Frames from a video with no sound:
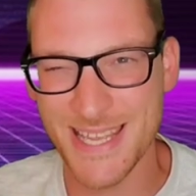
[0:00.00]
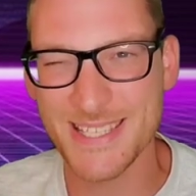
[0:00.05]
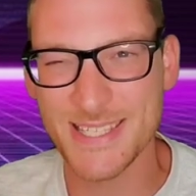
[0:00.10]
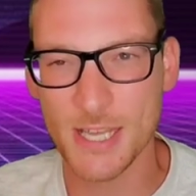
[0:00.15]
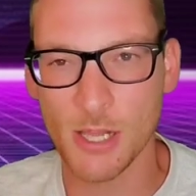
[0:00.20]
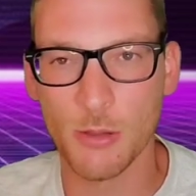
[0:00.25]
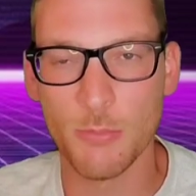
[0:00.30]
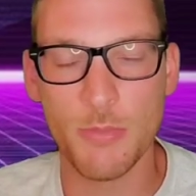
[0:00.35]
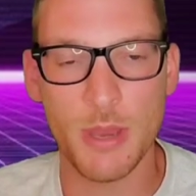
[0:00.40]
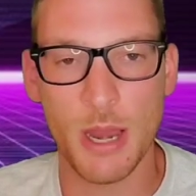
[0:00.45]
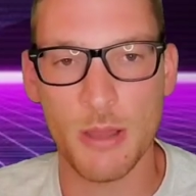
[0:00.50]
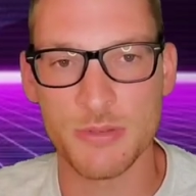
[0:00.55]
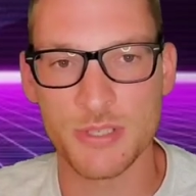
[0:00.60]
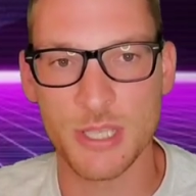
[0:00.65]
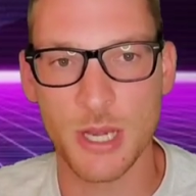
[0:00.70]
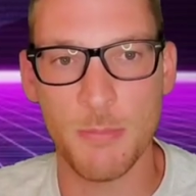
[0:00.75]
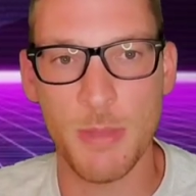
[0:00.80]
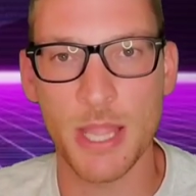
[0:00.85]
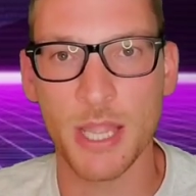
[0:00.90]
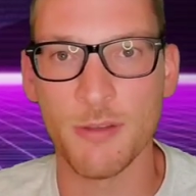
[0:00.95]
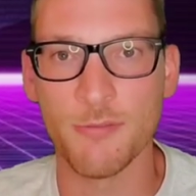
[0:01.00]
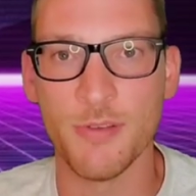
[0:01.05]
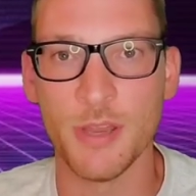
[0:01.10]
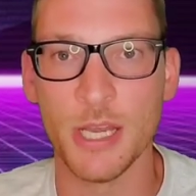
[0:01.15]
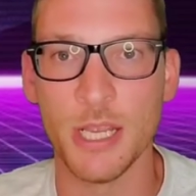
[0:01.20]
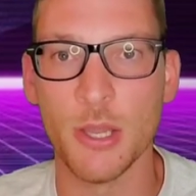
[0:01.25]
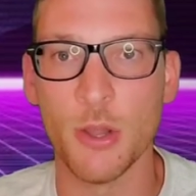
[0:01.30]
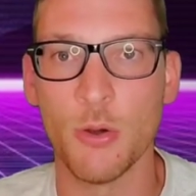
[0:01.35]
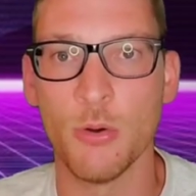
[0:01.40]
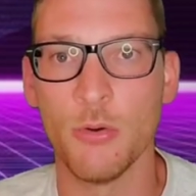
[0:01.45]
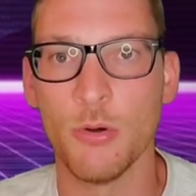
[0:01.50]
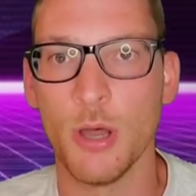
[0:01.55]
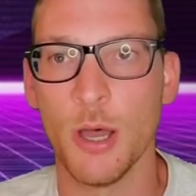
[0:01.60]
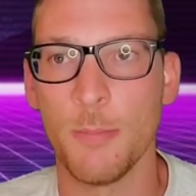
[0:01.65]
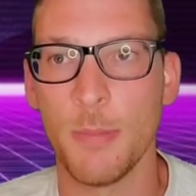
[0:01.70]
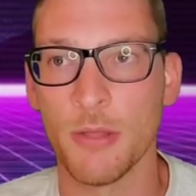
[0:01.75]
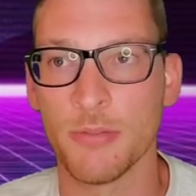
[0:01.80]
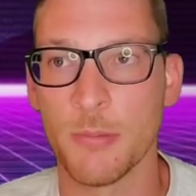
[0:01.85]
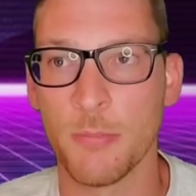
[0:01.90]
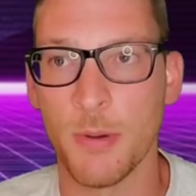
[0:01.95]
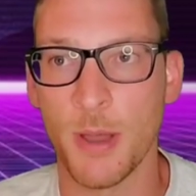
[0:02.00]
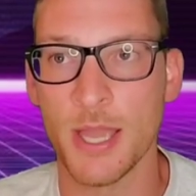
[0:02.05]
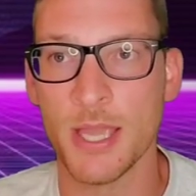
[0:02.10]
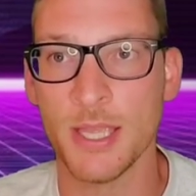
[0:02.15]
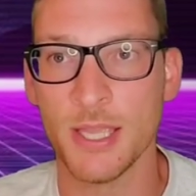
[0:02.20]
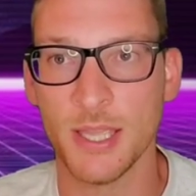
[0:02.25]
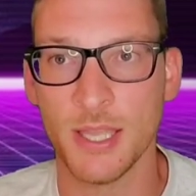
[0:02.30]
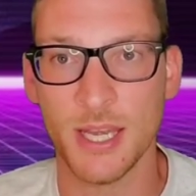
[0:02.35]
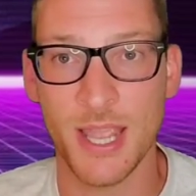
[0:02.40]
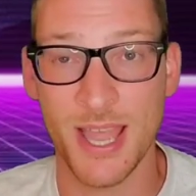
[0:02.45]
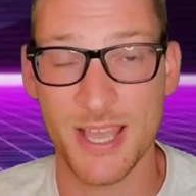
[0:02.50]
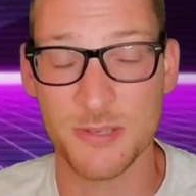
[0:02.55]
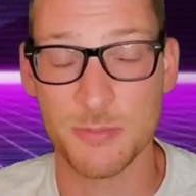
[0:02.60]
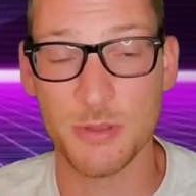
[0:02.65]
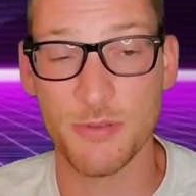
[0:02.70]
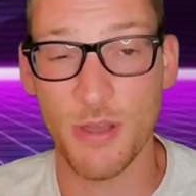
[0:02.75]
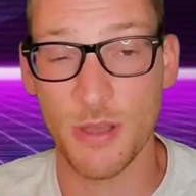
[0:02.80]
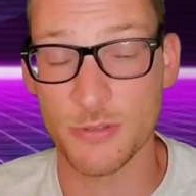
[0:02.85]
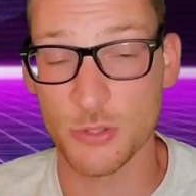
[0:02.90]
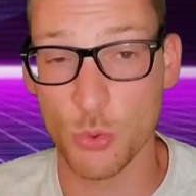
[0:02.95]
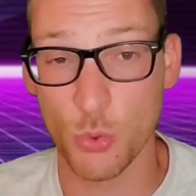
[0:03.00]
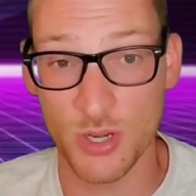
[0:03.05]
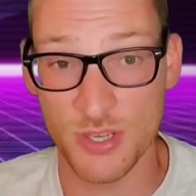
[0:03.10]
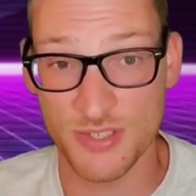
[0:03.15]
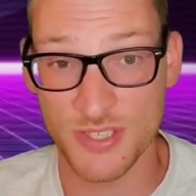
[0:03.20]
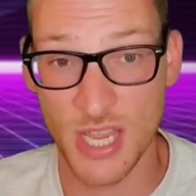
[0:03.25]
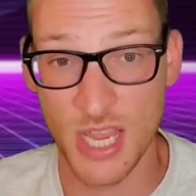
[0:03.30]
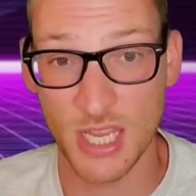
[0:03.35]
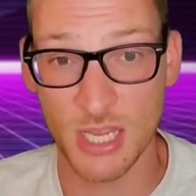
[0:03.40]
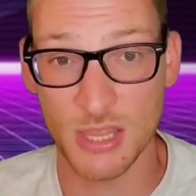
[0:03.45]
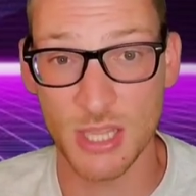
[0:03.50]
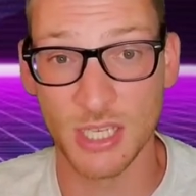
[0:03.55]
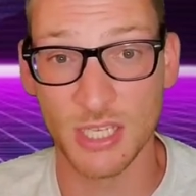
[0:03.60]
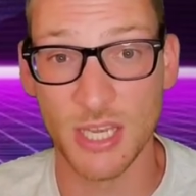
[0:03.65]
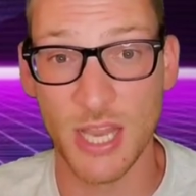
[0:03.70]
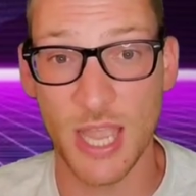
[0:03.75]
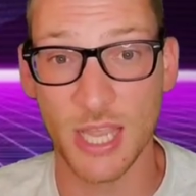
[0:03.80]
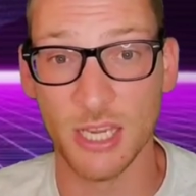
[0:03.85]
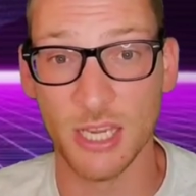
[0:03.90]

Did tell him that I was gonna make a video about the bike, and he asked me if I was going to say anything